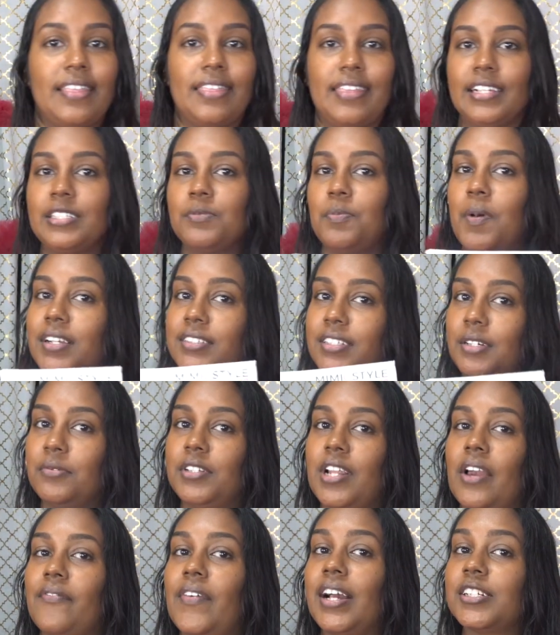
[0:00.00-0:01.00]
this pattern
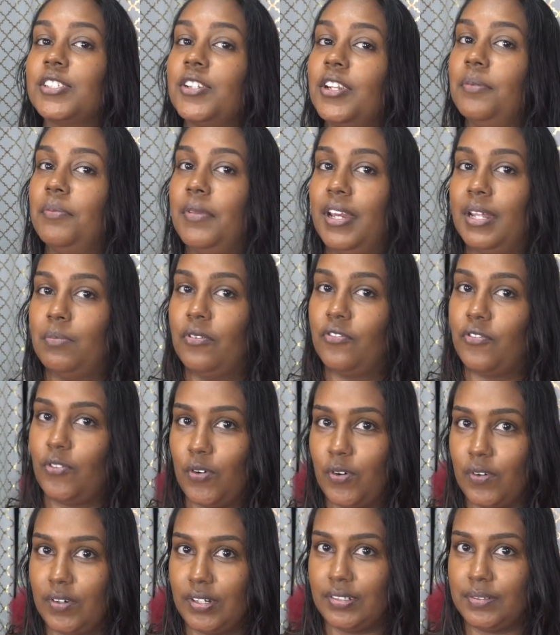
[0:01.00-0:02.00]
which I've actually made
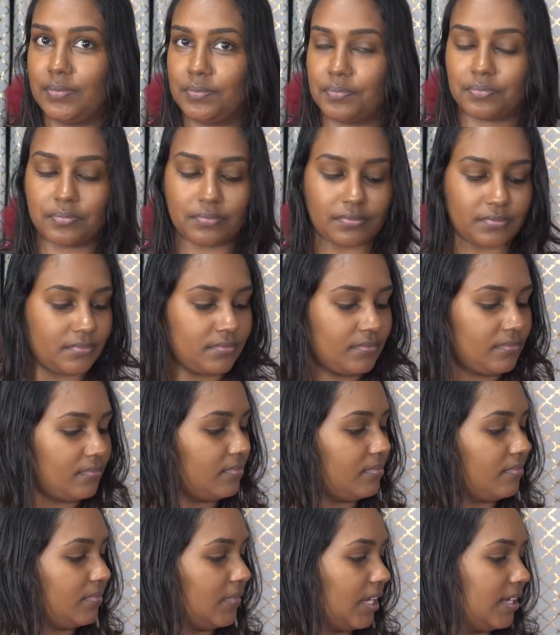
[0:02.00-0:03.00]
before.
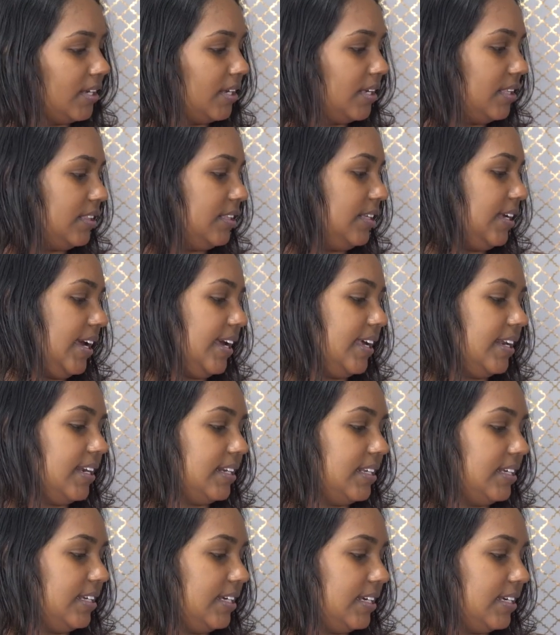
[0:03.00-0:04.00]
The
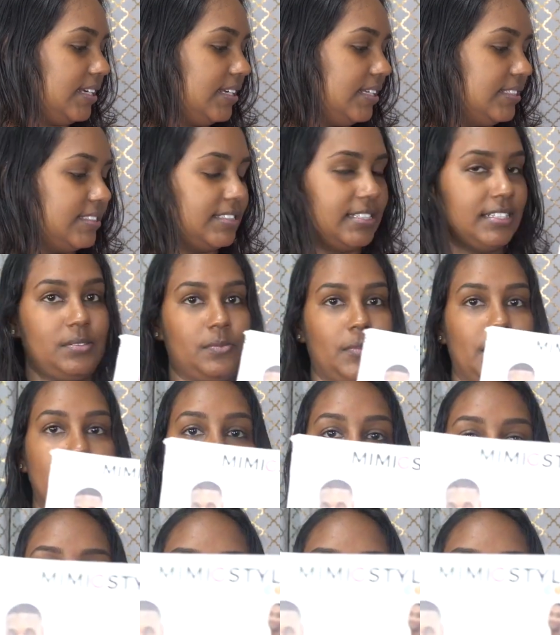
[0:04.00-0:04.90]
Henley is this one.